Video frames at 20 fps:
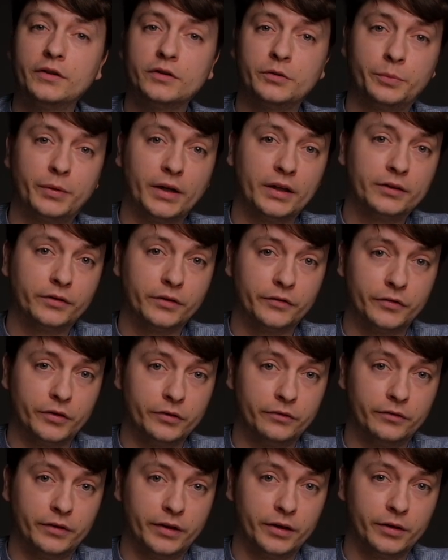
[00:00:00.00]
brand
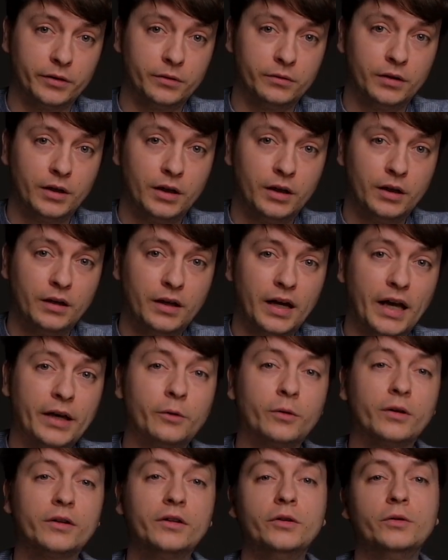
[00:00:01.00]
review video, I
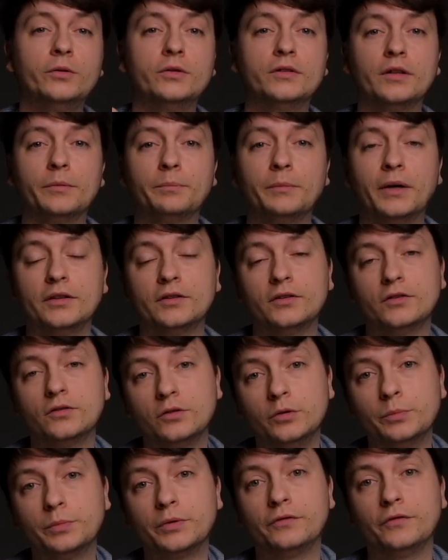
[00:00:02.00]
already used up my
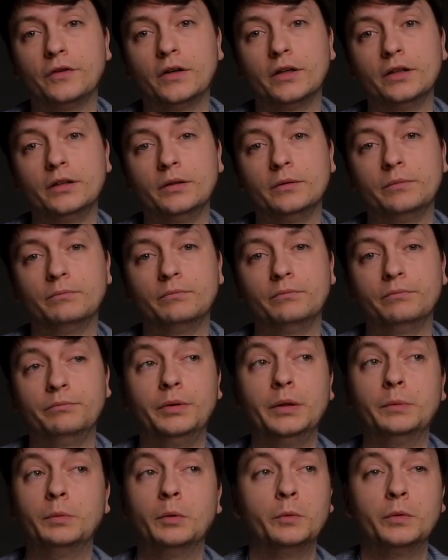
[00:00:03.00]
super funny
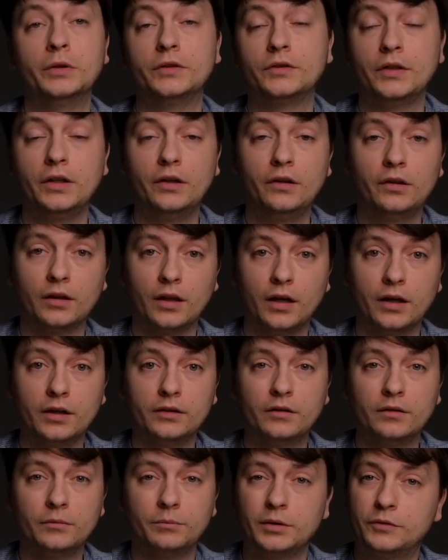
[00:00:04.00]
people with teeth
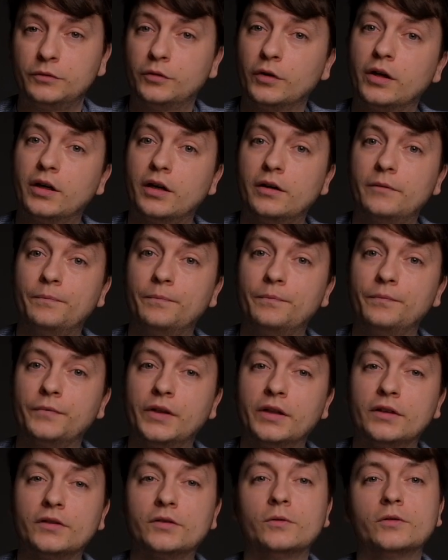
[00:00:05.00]
line. But for gum,
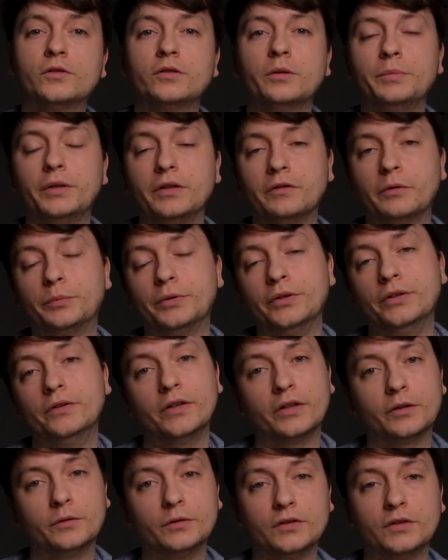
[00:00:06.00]
it is also a bit of a
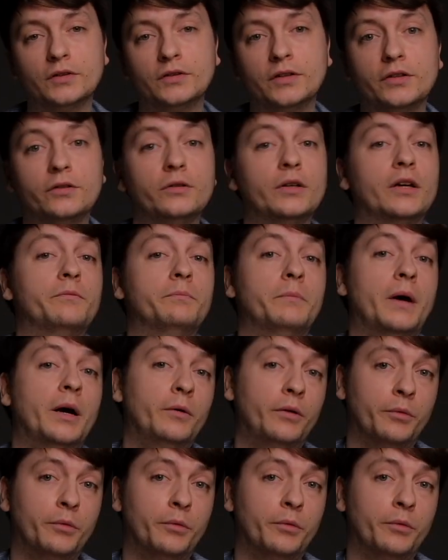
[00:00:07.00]
prerequisite that you have mouth